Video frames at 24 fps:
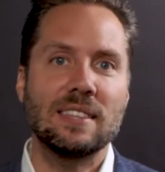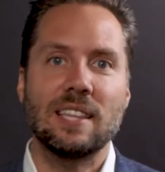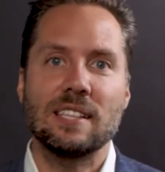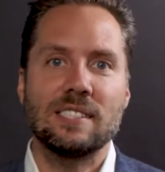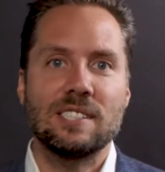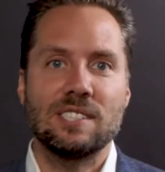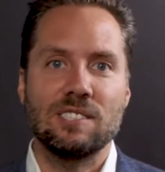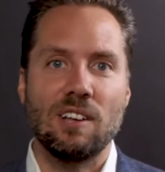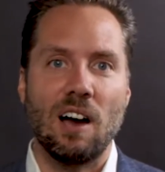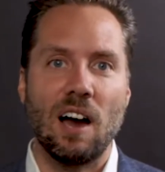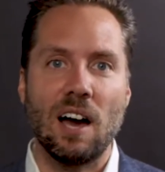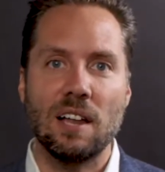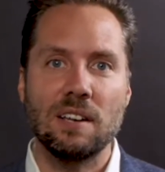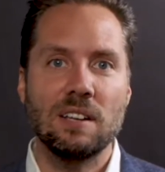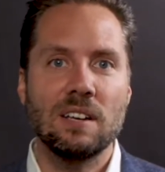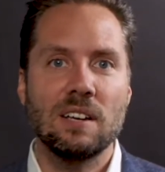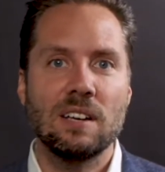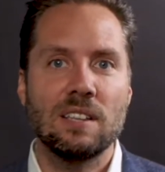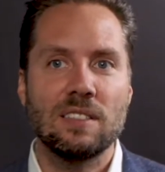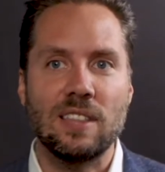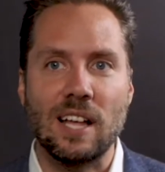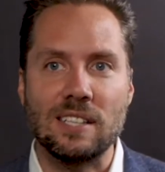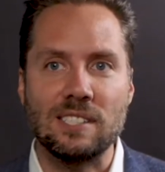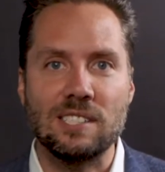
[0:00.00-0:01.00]
That's
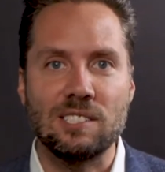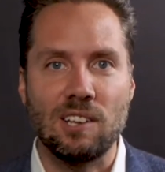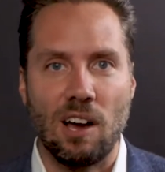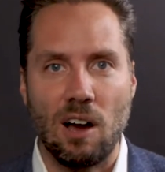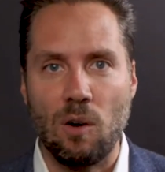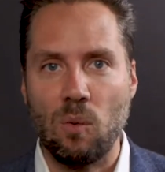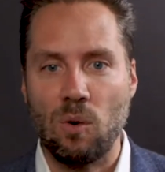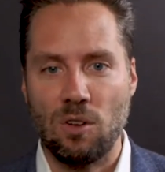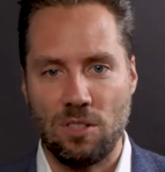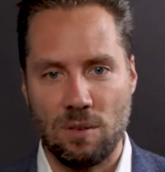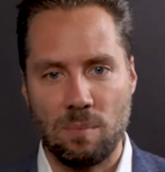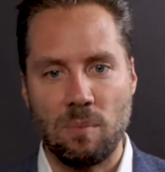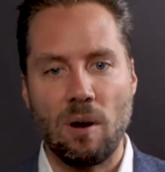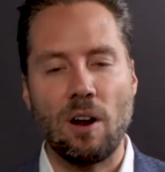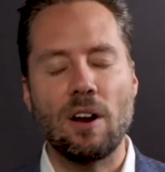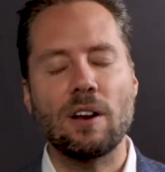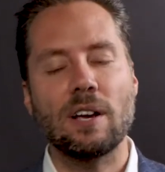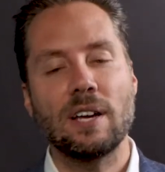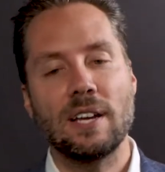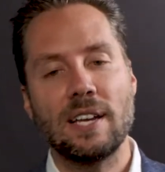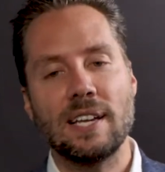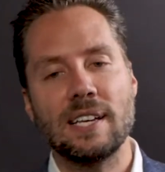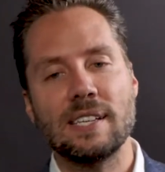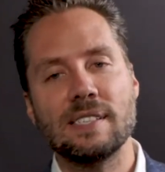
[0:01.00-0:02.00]
not where the
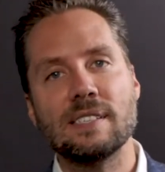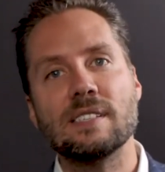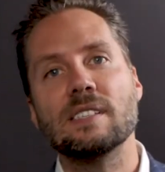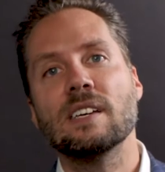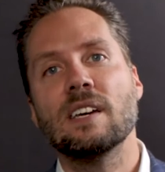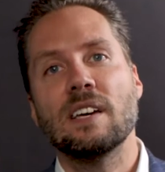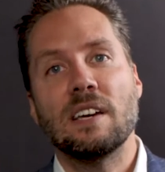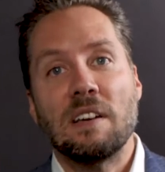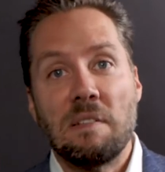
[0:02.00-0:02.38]
market is.